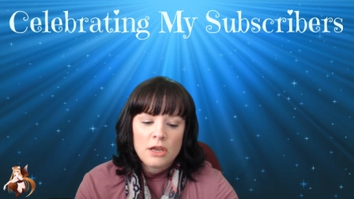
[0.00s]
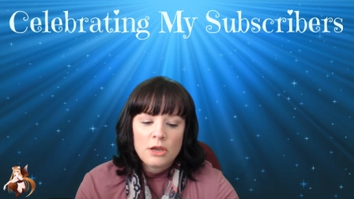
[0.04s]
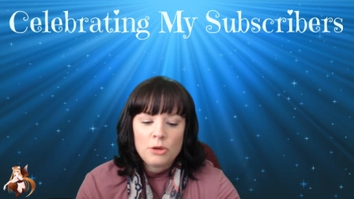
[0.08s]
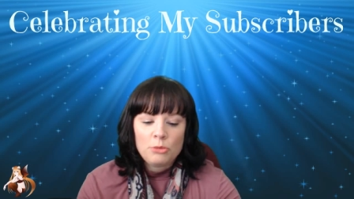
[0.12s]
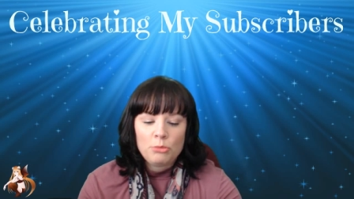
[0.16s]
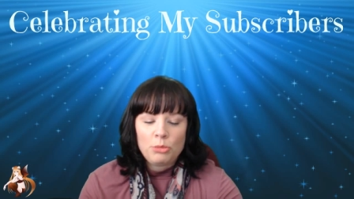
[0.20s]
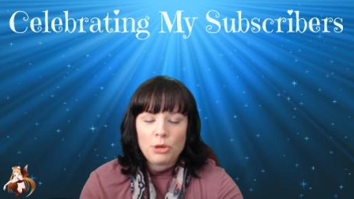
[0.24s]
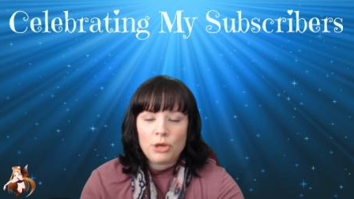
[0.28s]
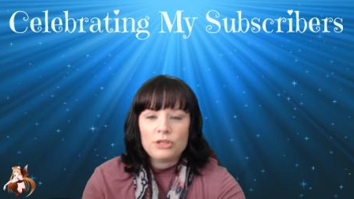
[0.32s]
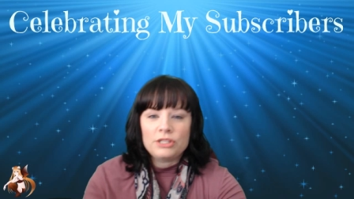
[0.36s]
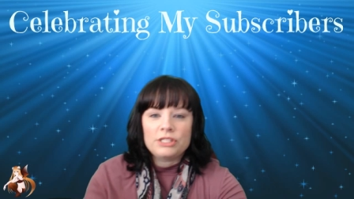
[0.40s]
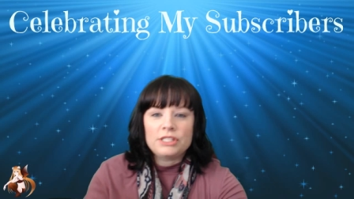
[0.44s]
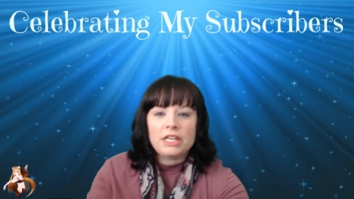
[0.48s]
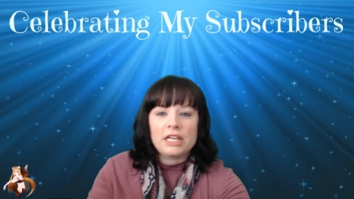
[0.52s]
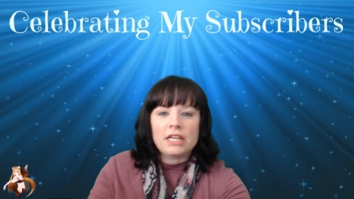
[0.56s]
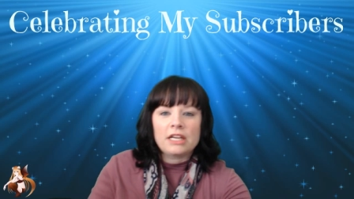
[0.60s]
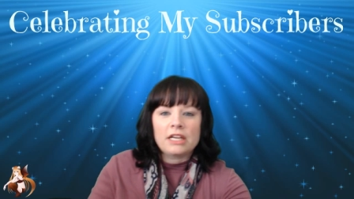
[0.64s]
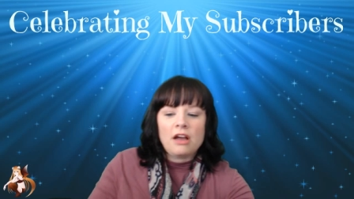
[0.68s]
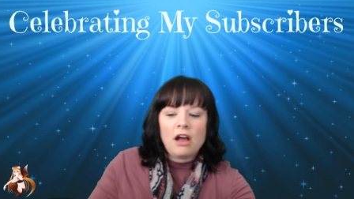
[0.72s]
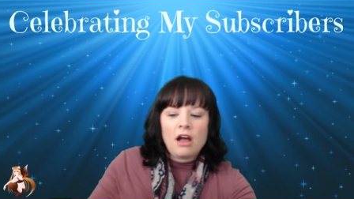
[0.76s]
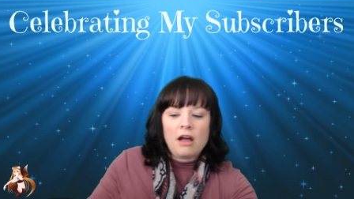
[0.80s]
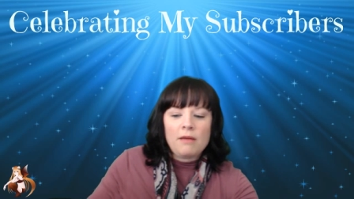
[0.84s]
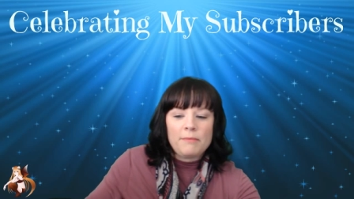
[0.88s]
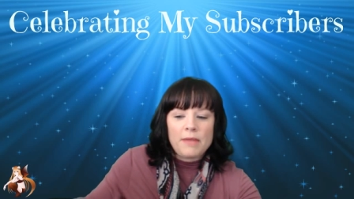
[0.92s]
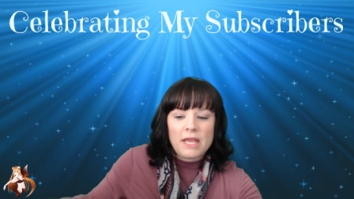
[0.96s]
posting
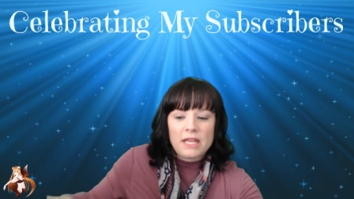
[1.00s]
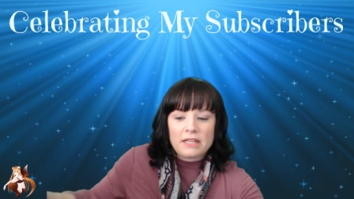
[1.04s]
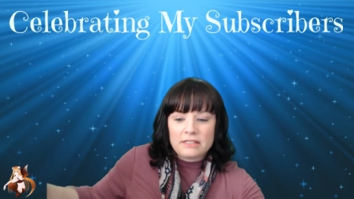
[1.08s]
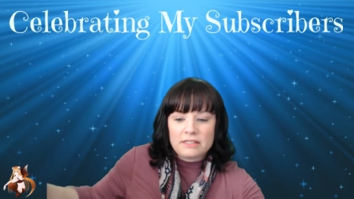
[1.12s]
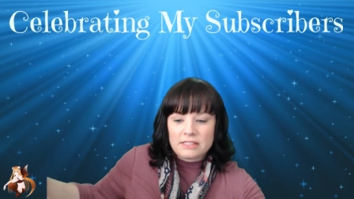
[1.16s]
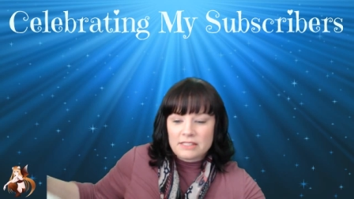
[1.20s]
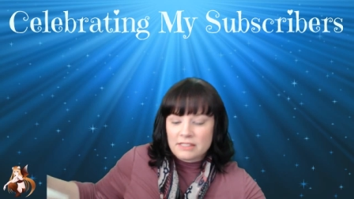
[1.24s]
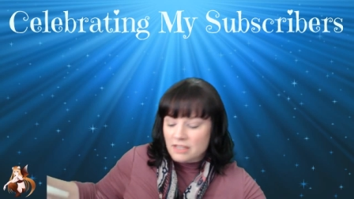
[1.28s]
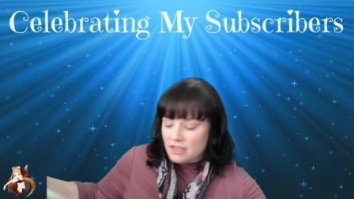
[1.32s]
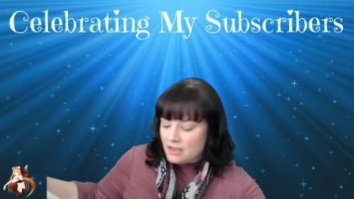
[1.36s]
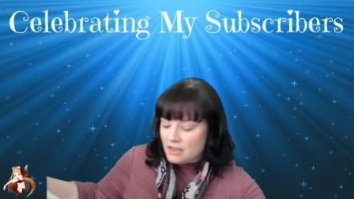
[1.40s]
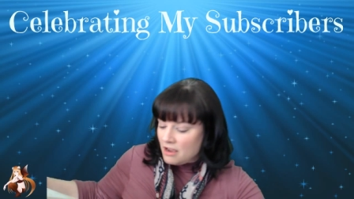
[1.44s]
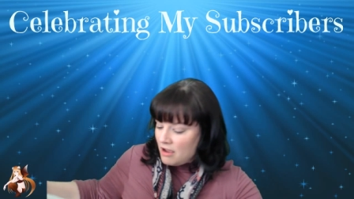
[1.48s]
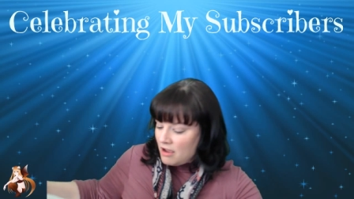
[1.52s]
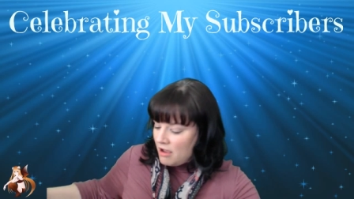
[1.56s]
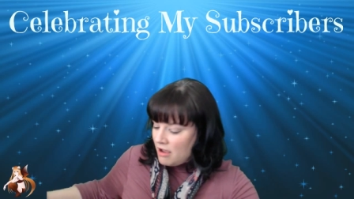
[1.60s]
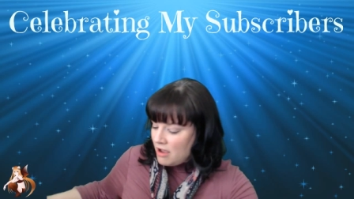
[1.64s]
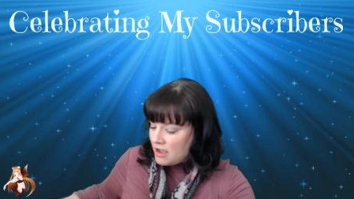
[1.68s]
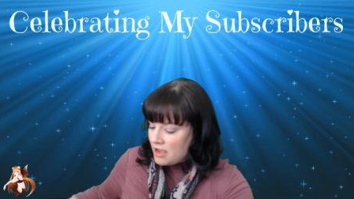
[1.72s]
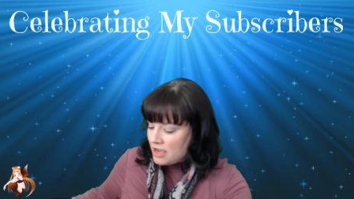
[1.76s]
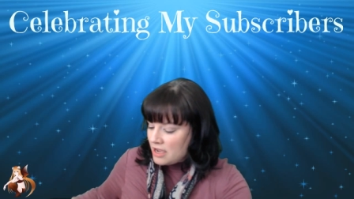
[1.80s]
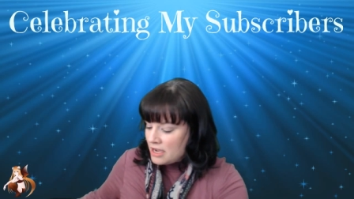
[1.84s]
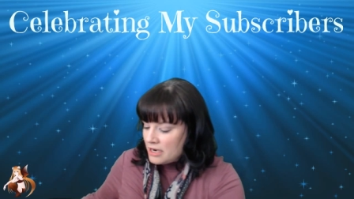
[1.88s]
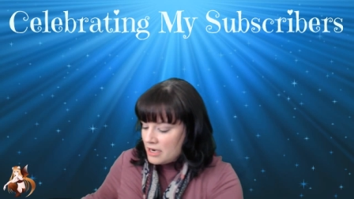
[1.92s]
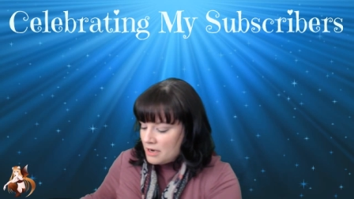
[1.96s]
comments
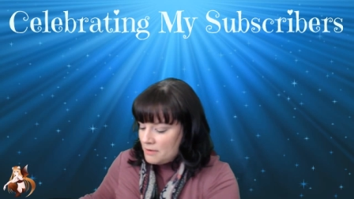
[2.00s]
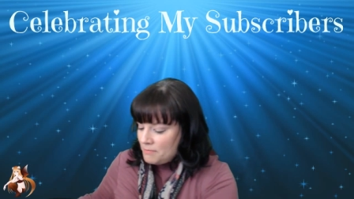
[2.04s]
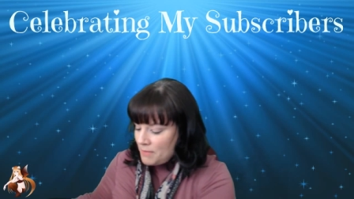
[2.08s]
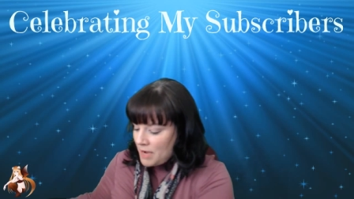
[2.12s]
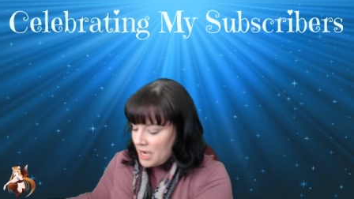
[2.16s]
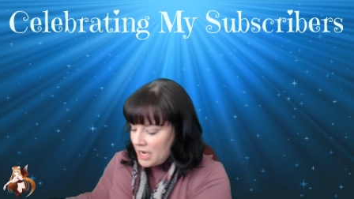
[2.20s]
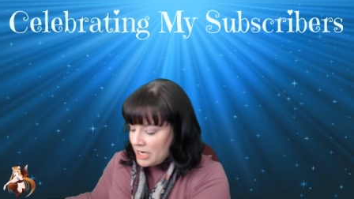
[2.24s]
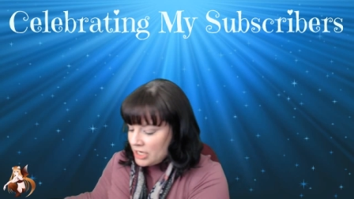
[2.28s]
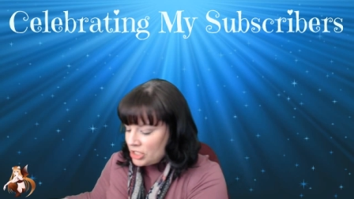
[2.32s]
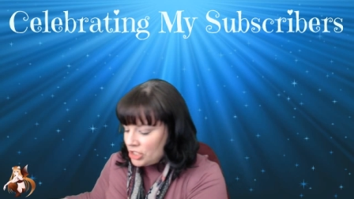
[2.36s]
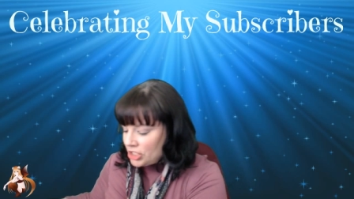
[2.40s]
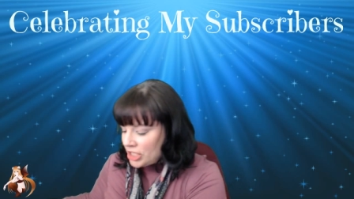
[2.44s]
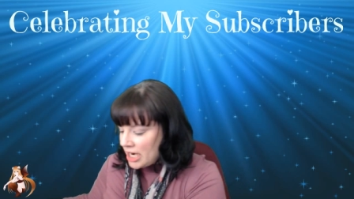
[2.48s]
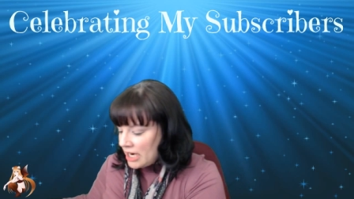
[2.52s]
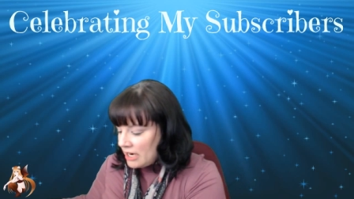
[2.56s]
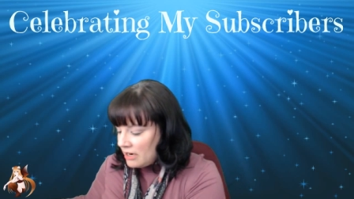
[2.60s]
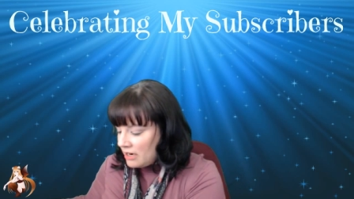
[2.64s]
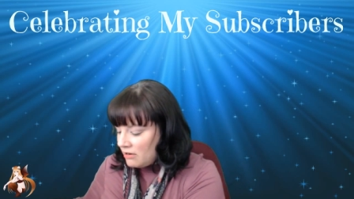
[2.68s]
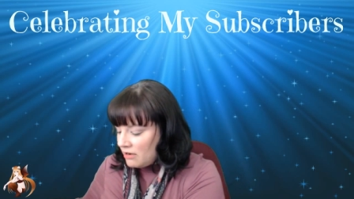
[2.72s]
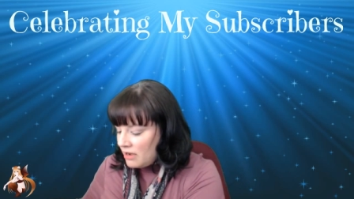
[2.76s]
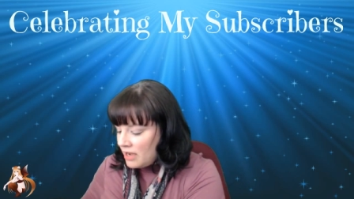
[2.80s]
on my channel.